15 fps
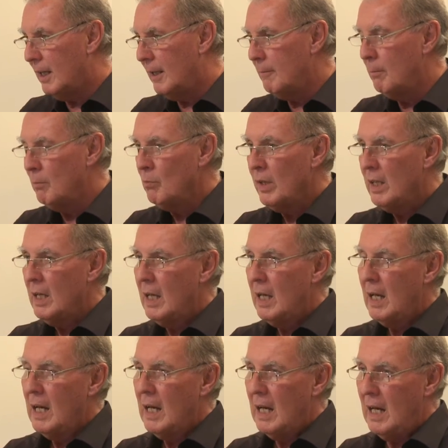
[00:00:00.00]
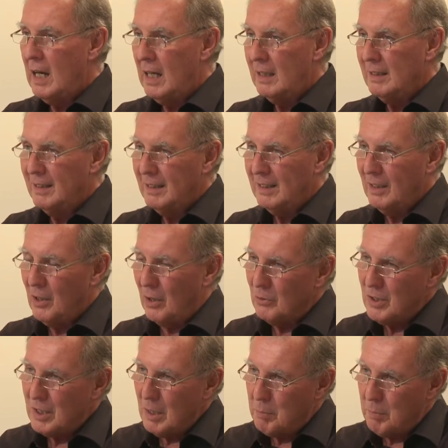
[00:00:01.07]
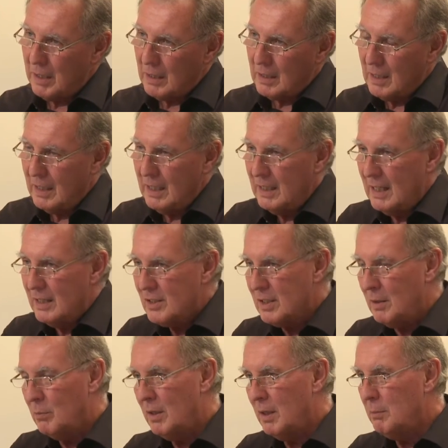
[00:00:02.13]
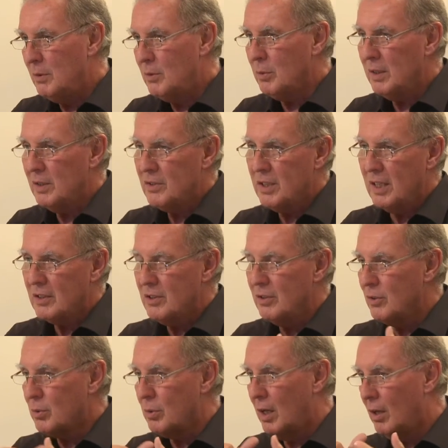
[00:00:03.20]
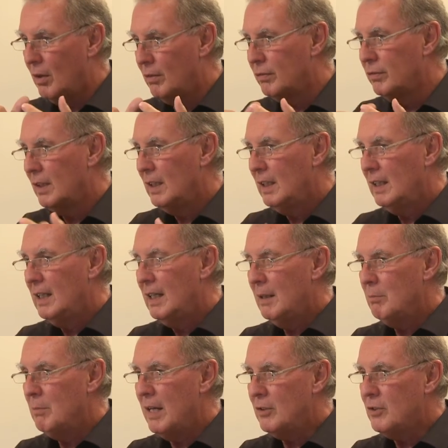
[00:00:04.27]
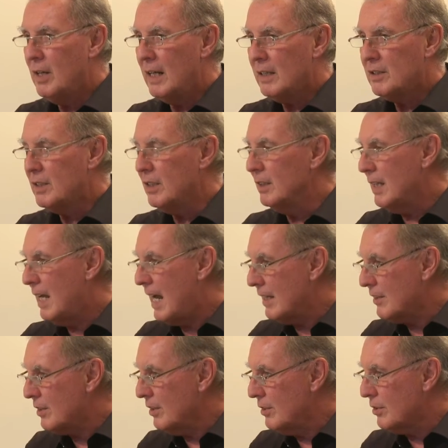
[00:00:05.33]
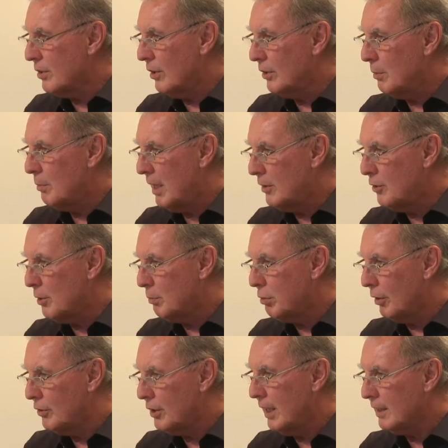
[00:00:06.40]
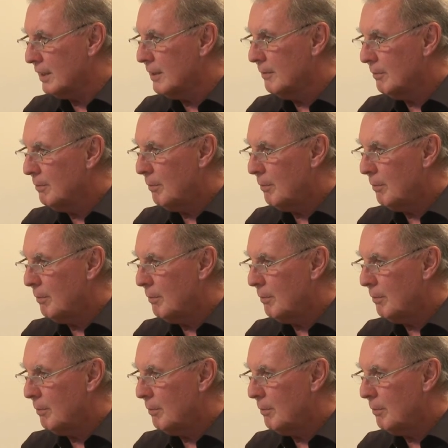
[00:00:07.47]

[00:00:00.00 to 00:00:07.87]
You know, typically there's somewhere between 6 and 12 major accident hazards on a major project.